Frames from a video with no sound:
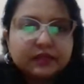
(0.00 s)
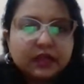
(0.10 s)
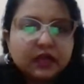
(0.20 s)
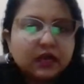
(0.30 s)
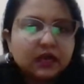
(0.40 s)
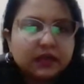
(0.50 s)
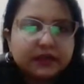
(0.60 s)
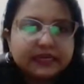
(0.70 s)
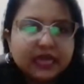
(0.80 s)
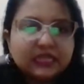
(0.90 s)

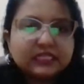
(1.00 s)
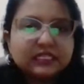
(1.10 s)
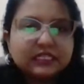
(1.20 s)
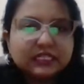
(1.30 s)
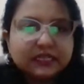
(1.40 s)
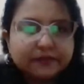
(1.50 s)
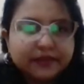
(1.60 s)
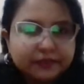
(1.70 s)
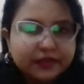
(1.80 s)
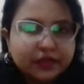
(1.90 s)
narcissistic
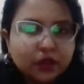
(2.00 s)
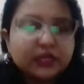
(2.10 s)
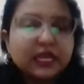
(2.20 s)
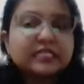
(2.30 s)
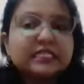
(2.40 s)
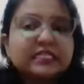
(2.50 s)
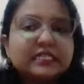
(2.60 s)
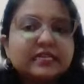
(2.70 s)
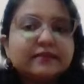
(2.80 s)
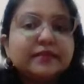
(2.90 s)
people or
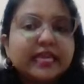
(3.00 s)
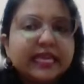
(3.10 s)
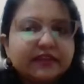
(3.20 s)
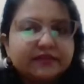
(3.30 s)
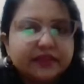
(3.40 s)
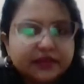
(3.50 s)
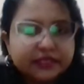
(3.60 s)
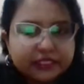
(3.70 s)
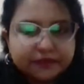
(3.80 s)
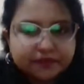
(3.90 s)
narcissistic
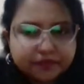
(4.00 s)
behaviors,